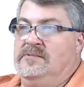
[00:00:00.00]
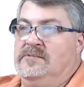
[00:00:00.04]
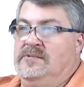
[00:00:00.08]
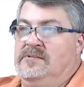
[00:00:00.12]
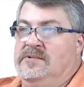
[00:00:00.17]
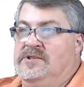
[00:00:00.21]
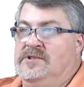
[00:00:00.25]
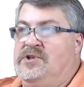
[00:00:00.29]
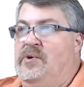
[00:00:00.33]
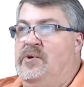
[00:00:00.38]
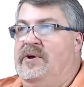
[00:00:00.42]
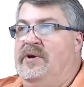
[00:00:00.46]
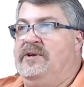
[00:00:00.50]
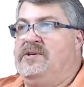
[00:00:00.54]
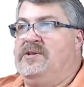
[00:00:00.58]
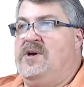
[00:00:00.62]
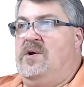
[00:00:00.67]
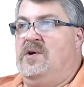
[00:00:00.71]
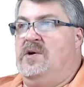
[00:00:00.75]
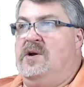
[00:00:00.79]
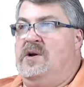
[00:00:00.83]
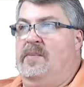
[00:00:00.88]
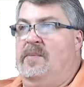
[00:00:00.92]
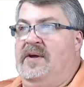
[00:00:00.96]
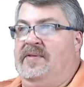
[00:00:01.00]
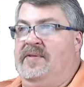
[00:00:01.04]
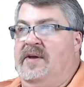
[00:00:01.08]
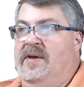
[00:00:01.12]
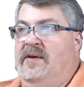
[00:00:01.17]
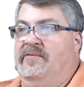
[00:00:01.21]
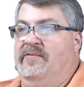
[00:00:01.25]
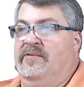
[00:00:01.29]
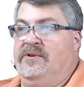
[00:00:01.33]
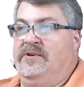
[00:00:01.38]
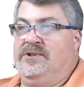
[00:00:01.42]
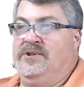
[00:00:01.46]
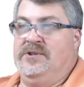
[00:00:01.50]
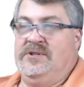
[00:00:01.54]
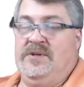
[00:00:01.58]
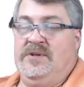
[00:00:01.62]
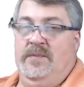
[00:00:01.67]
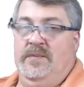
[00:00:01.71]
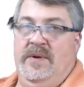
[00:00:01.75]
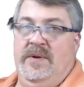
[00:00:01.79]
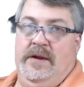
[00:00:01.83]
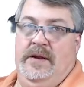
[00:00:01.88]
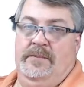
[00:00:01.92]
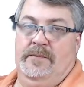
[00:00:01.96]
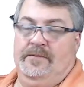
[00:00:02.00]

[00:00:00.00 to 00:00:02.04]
Let's go ahead and talk about that for just a minute.